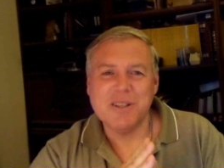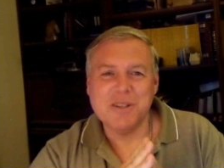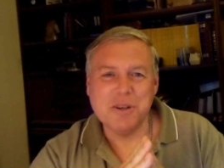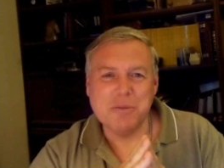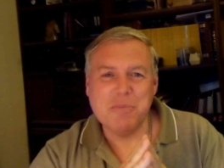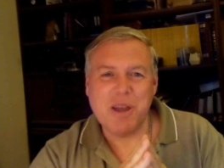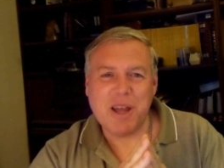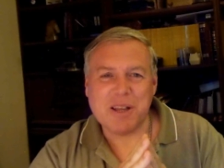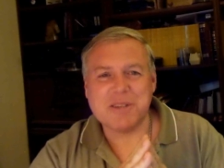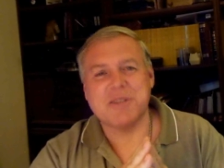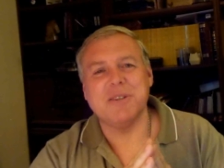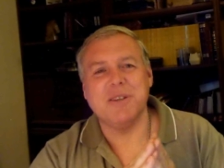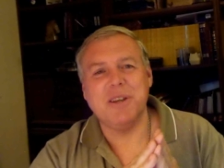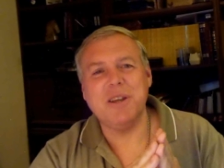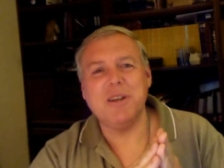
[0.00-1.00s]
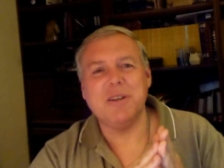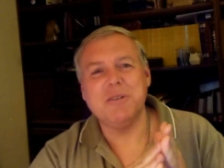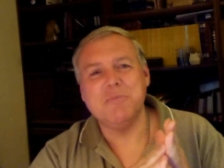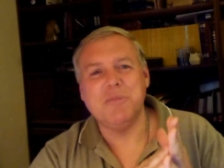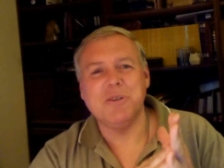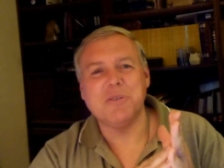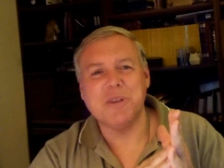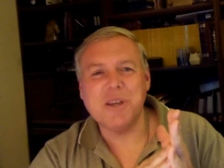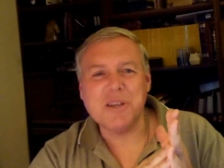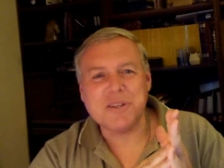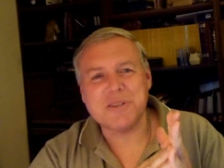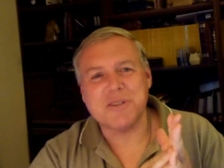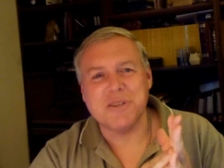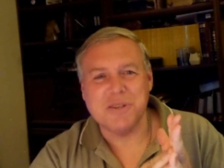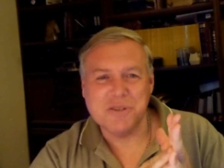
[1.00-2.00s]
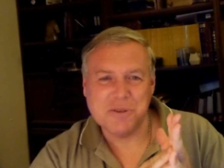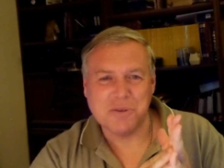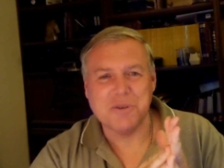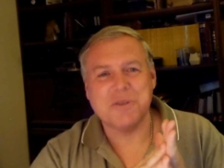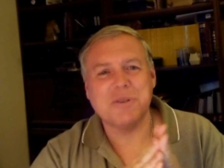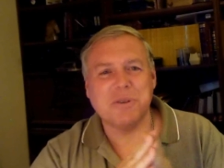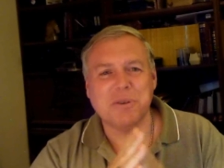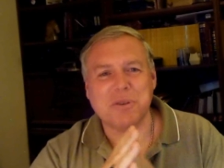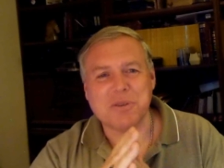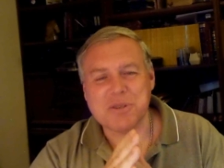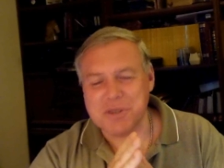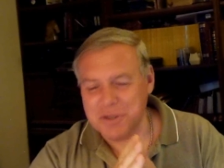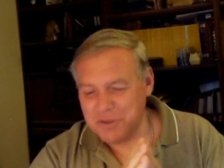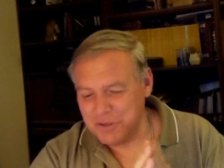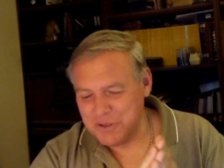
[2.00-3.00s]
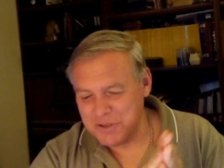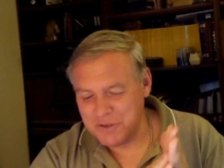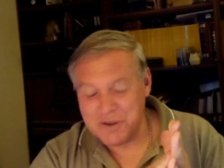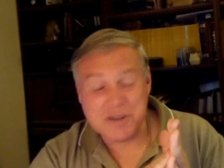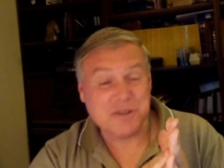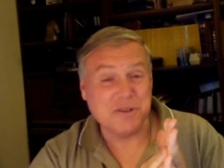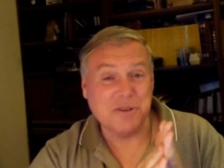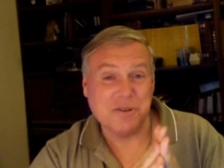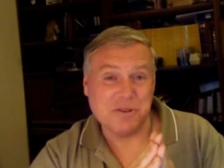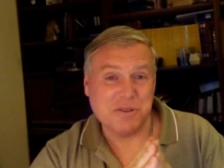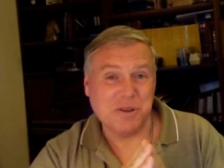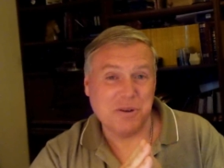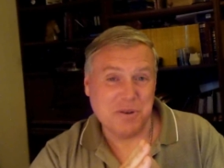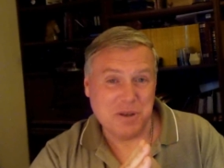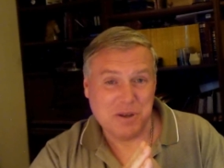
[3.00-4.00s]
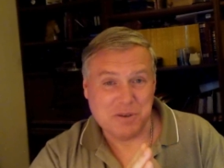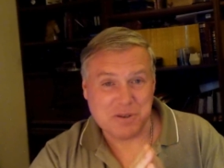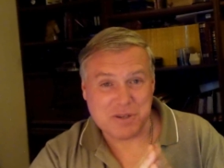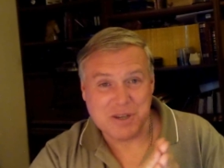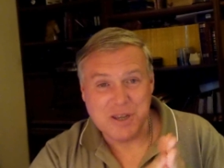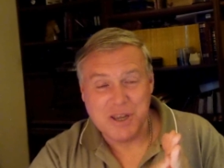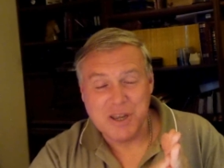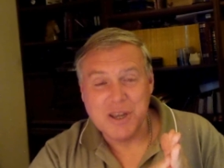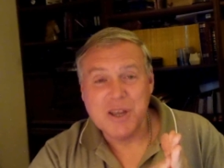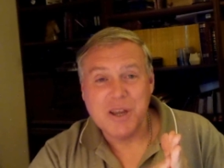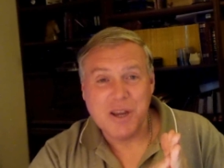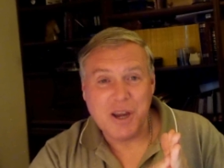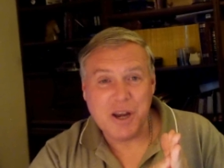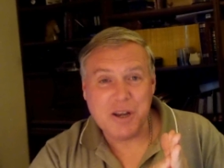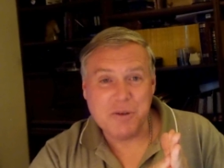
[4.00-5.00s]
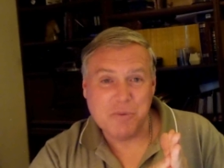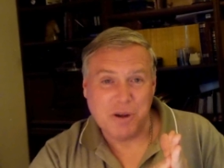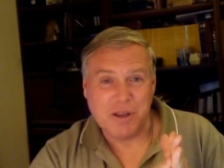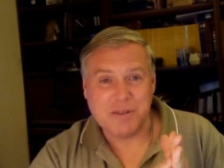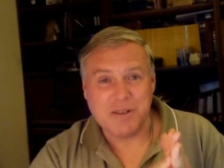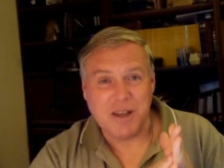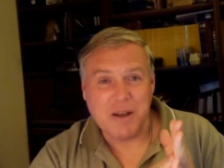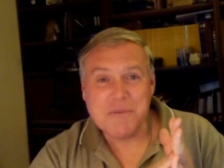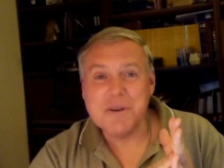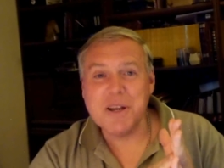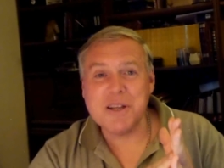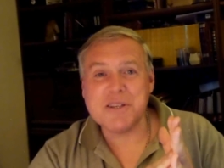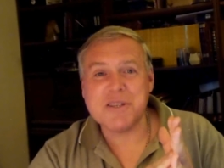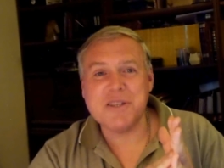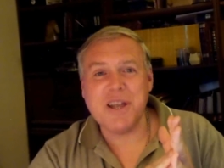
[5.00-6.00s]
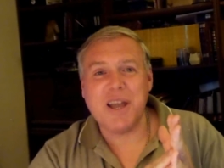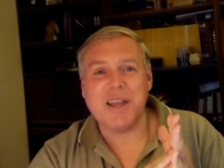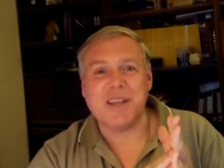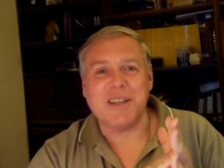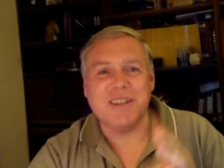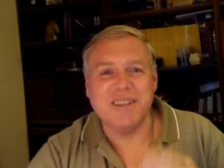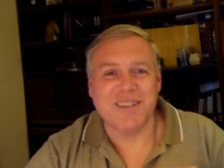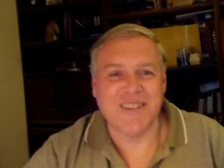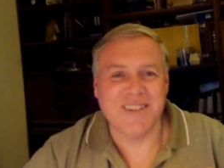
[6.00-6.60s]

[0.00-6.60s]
to the max, and Bill Gates, and George Soros, and all those rest of those yo-yos. Anyway, have a nice day.